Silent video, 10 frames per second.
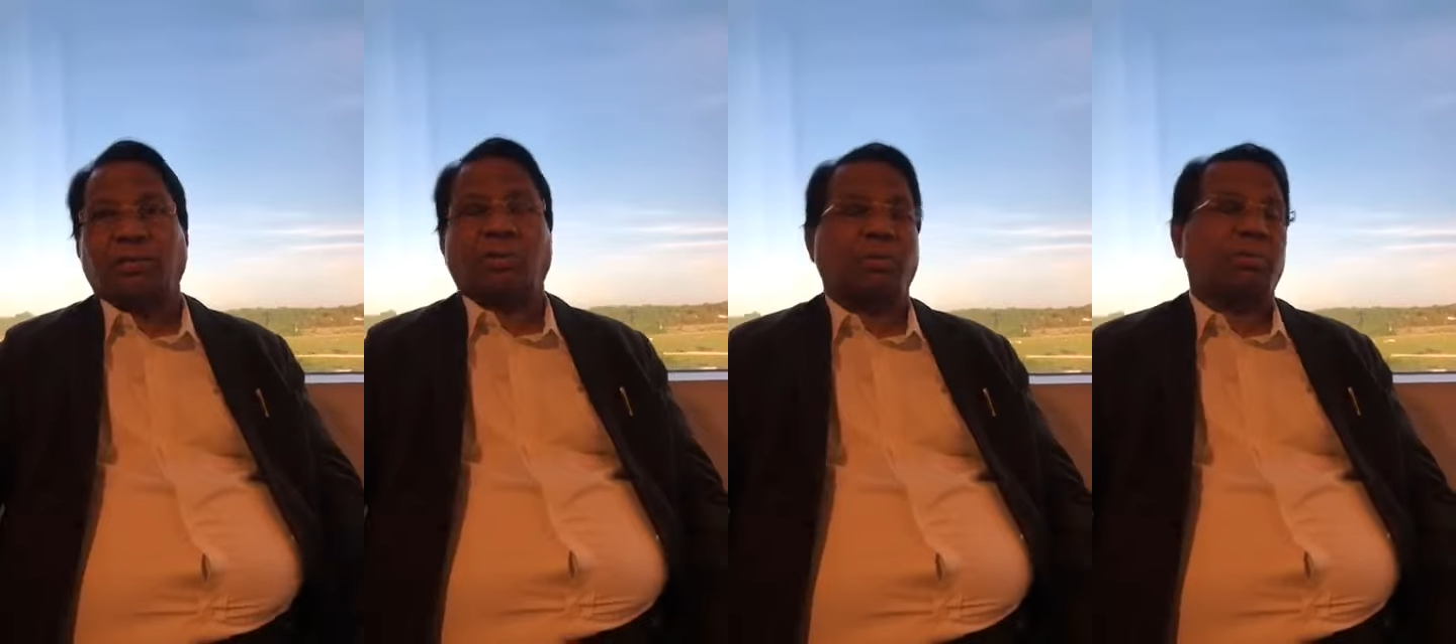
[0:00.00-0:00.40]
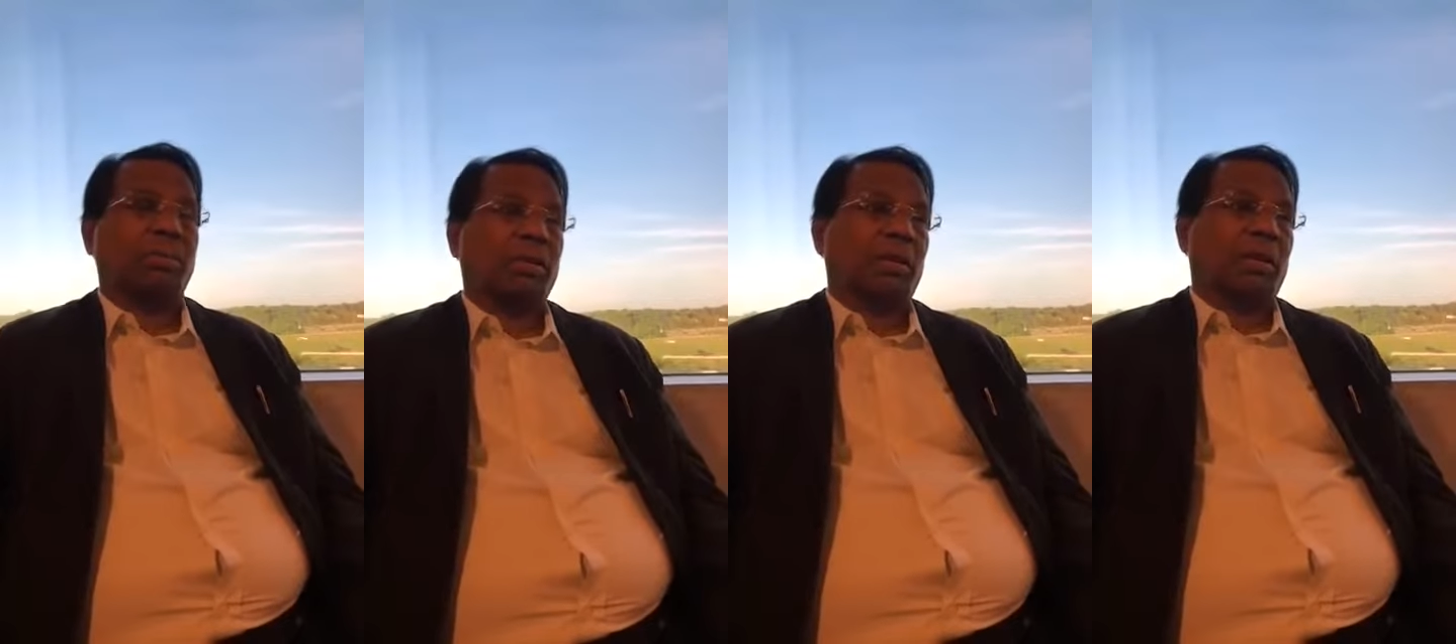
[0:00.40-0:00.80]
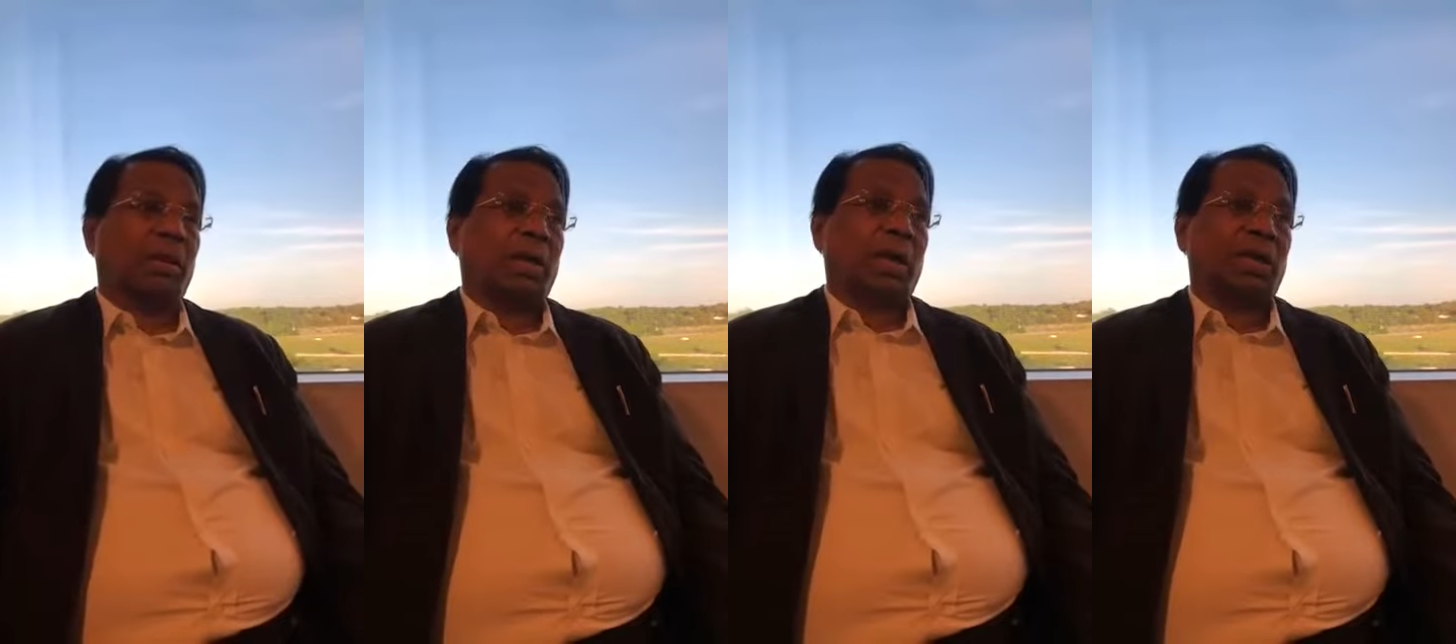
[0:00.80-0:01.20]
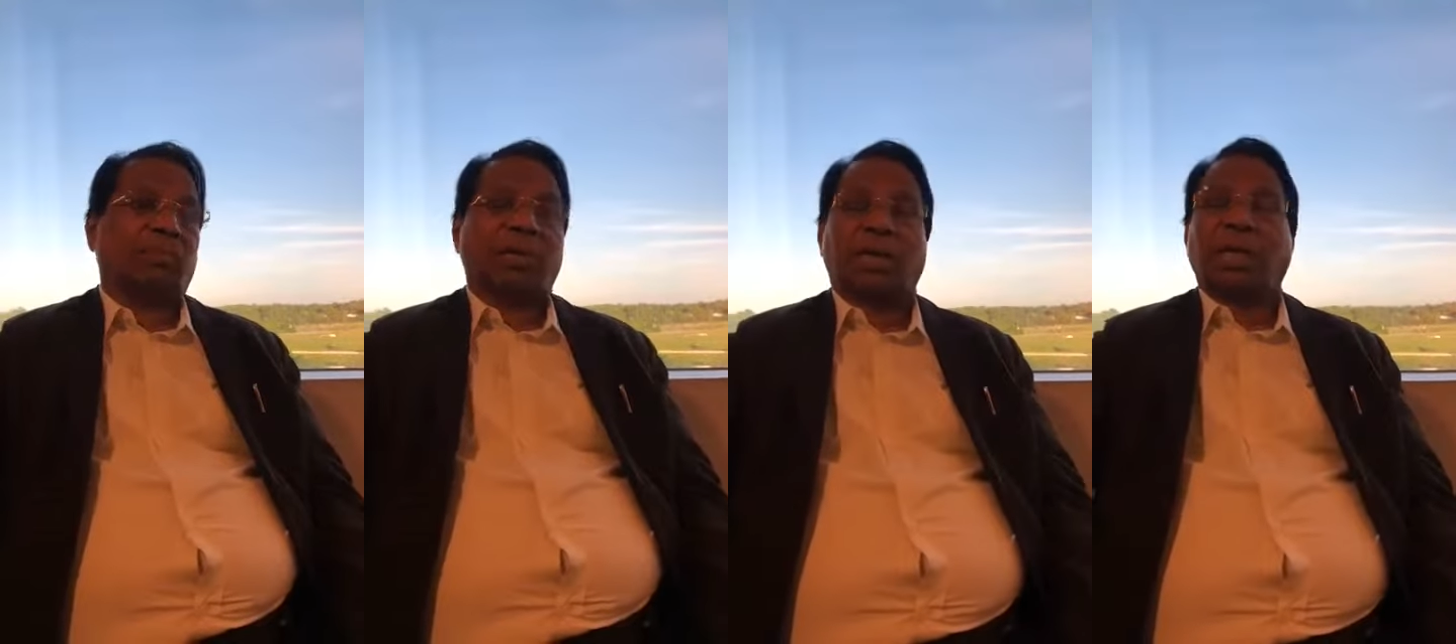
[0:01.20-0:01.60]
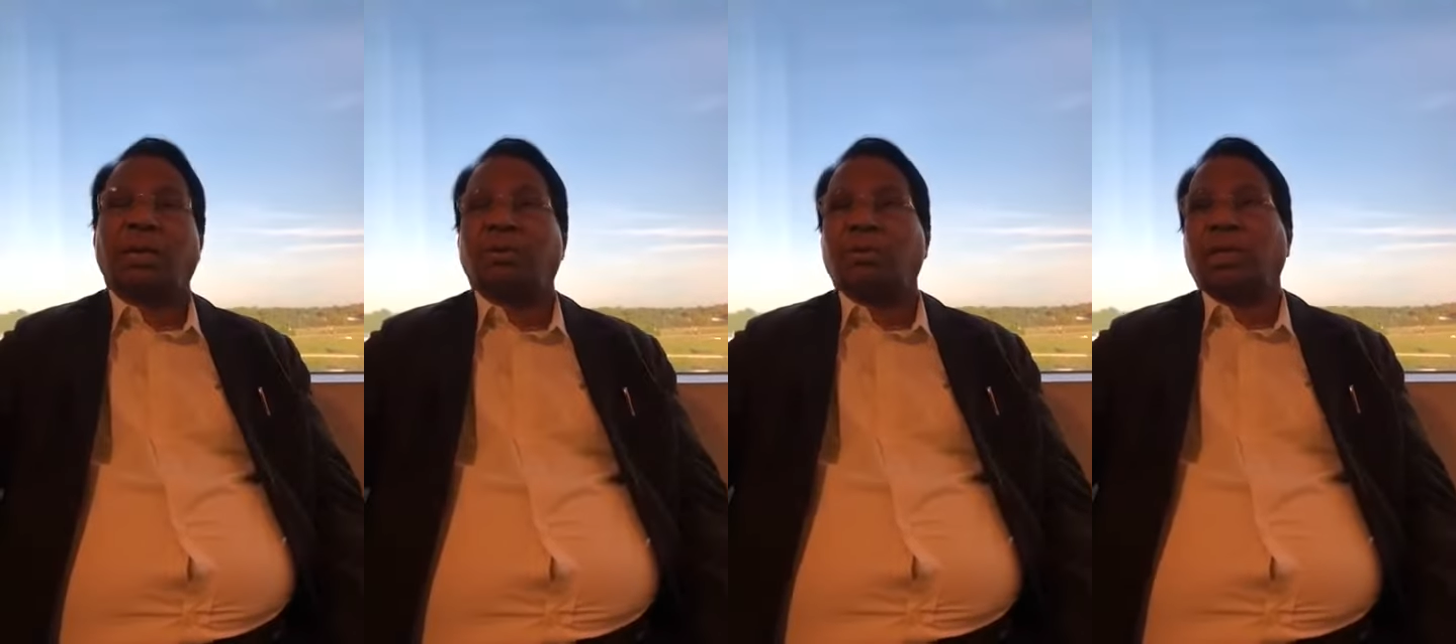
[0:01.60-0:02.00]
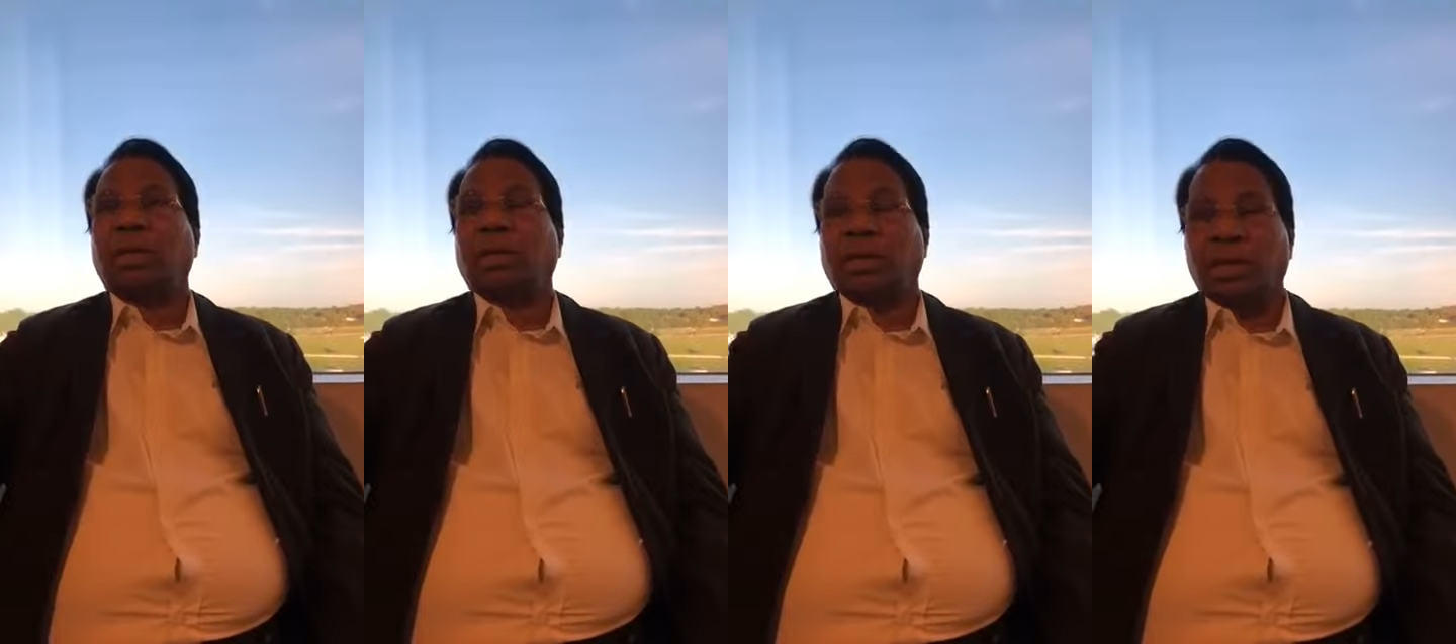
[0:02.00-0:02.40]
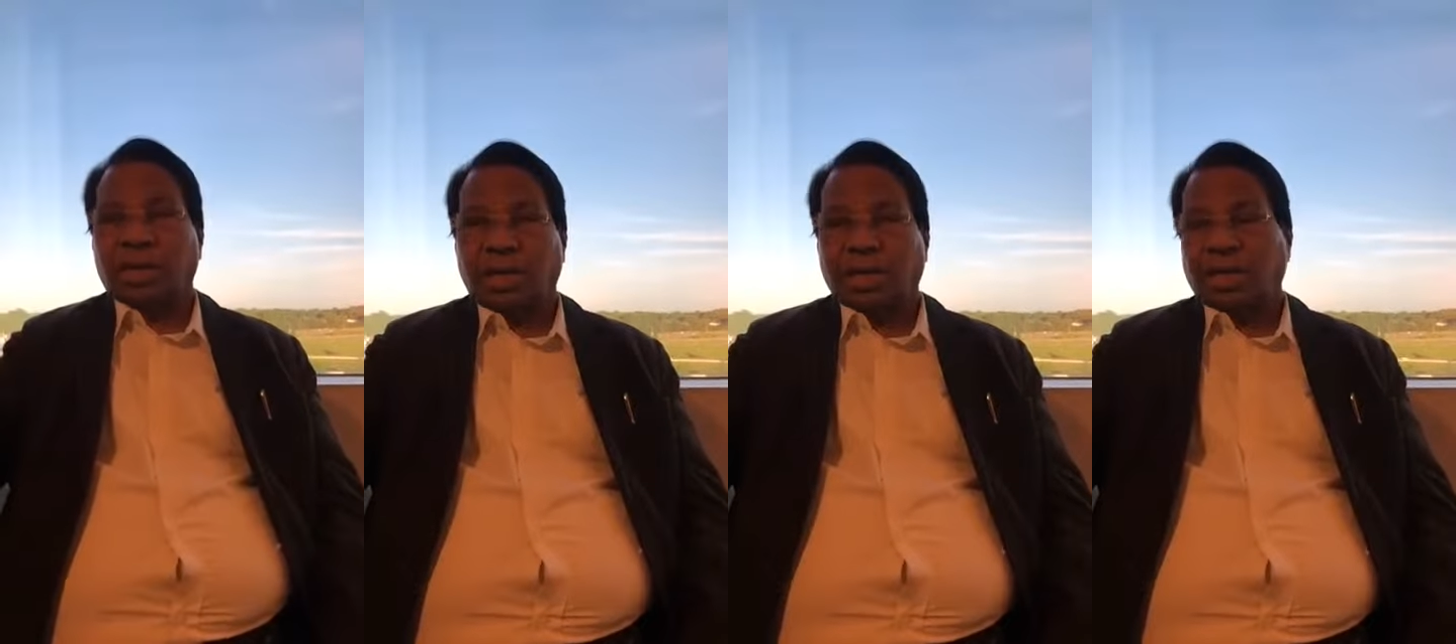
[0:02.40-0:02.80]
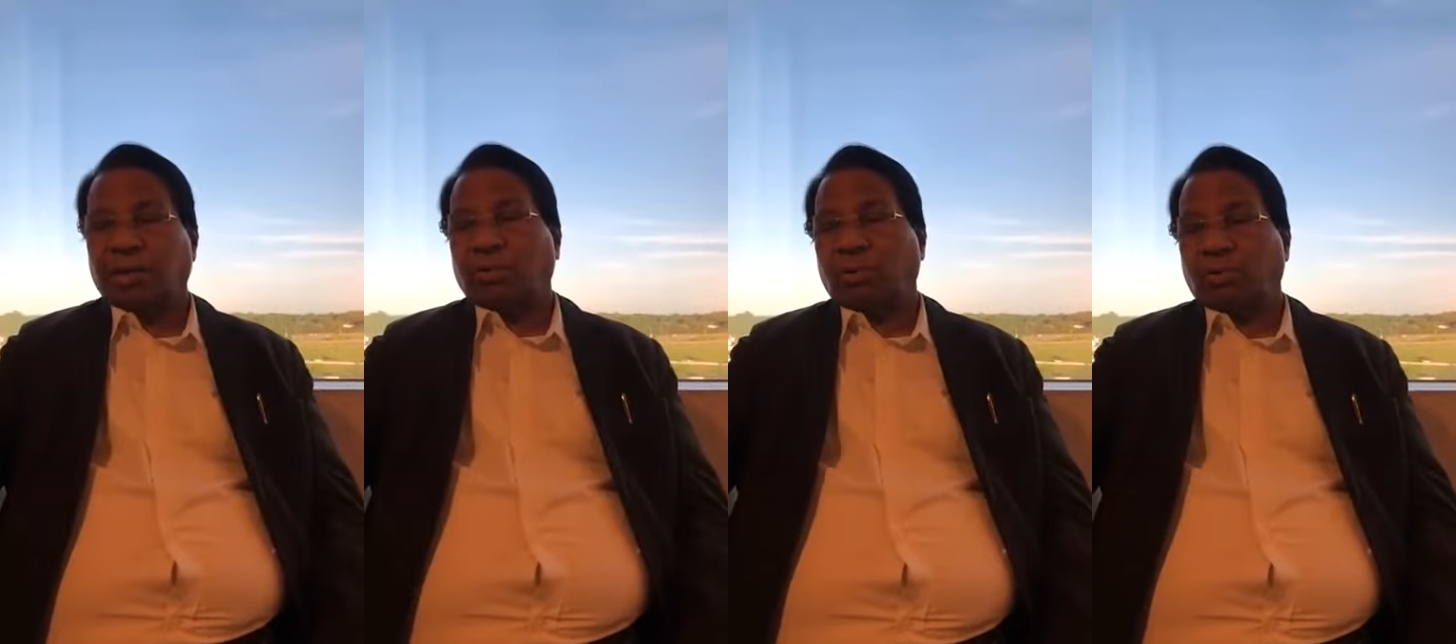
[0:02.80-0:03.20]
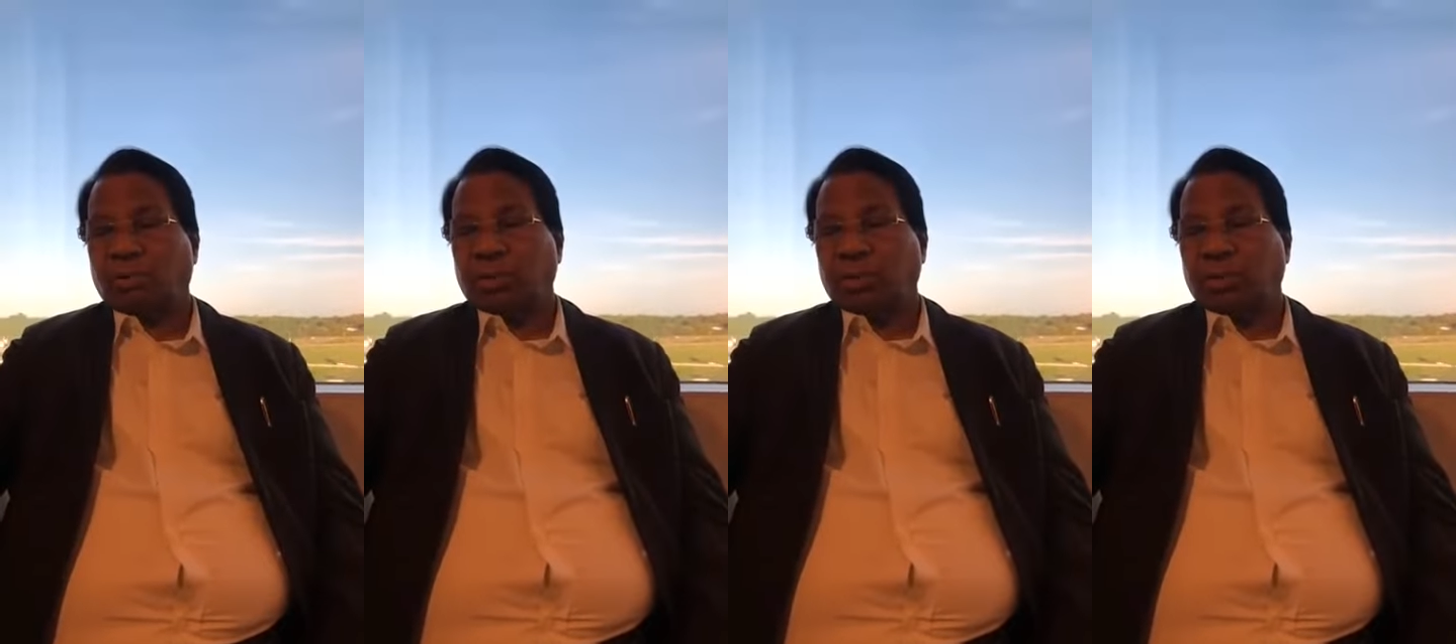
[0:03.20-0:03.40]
grow, ultimately how the country can grow.